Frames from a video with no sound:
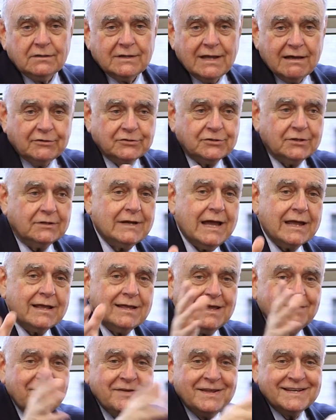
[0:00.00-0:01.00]
Intelligent. And I
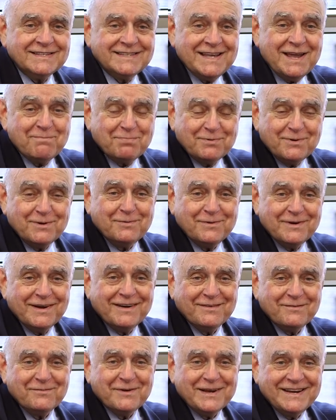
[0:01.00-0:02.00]
can give you an example
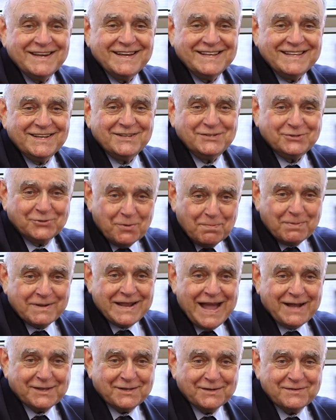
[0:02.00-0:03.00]
where, he did stupid
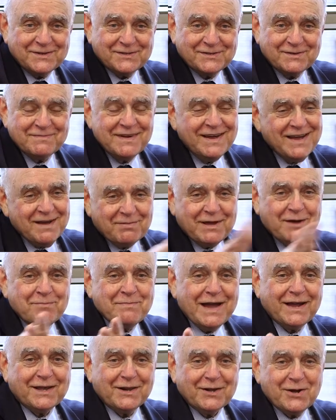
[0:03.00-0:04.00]
activism, but I'm
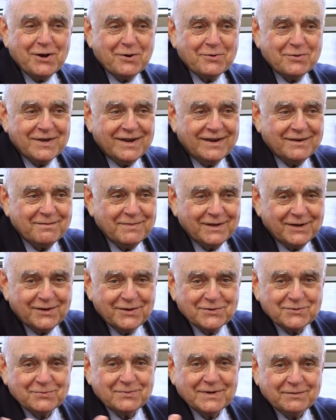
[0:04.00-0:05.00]
not going to go there
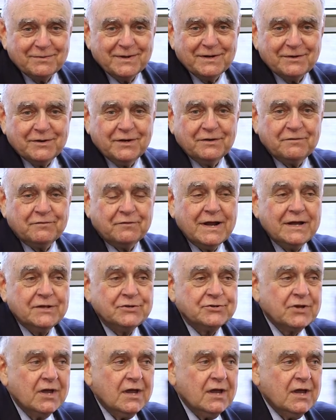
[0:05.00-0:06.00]
because we're, we're good friends.